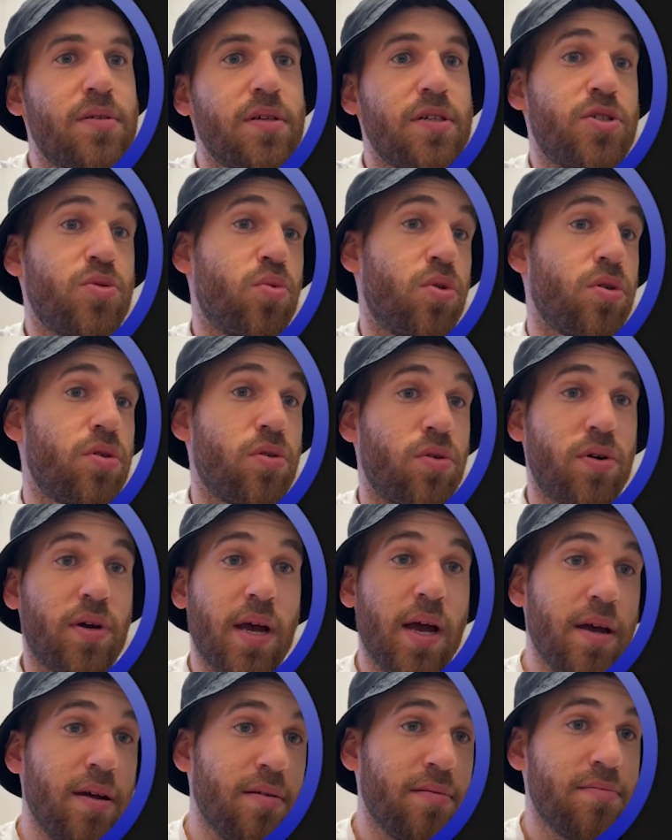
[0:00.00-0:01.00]
it's work
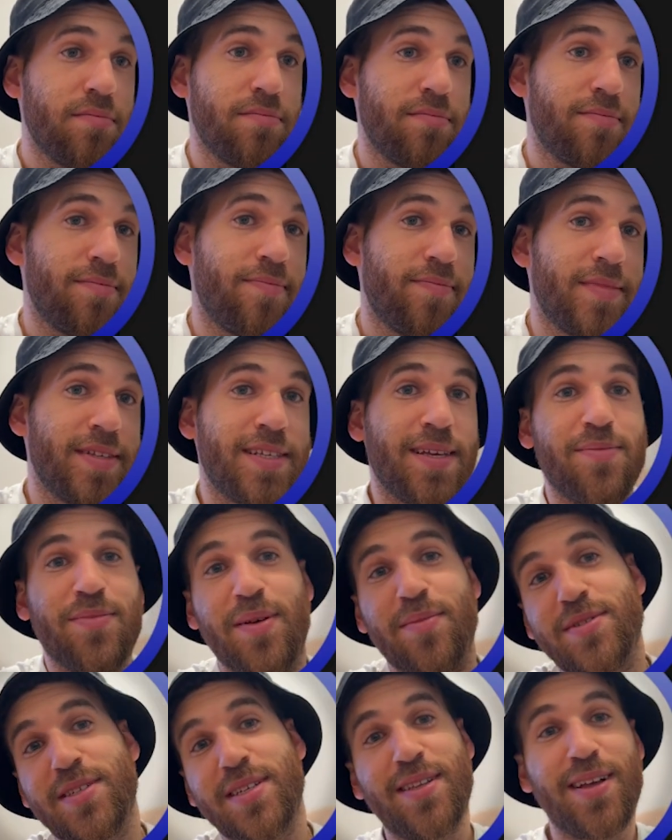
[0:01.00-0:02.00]
okay,
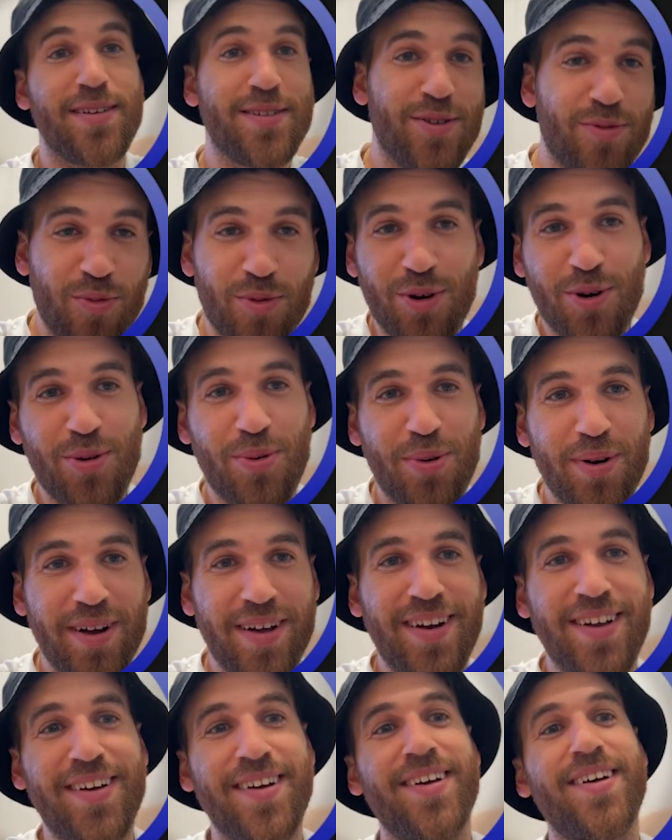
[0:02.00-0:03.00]
sometimes it doesn't work
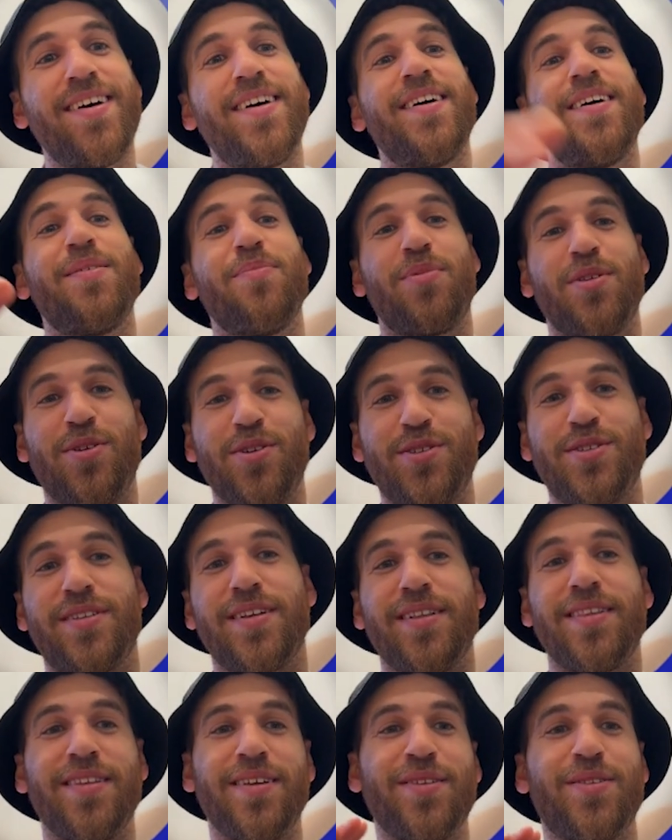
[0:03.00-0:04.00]
well, but you
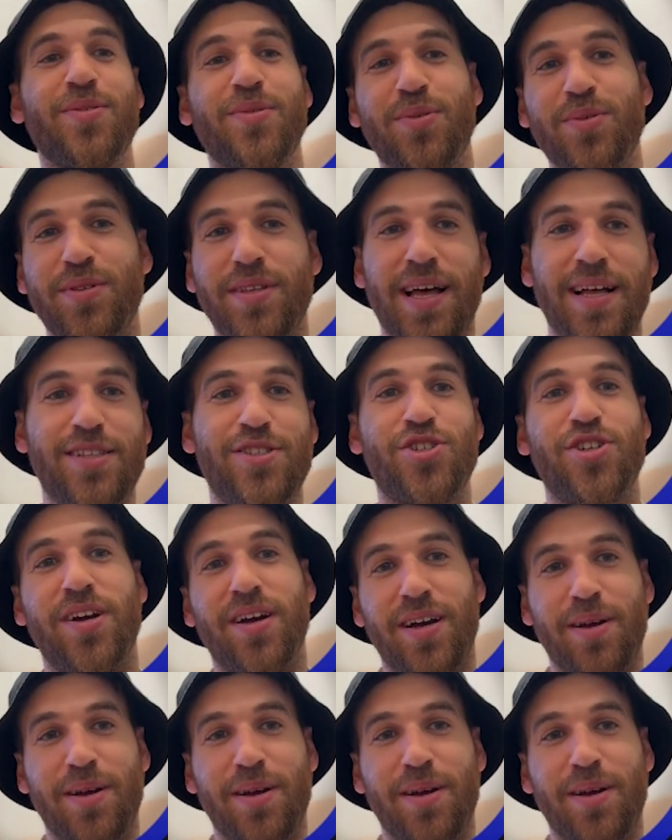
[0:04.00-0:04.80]
still need to do that cherry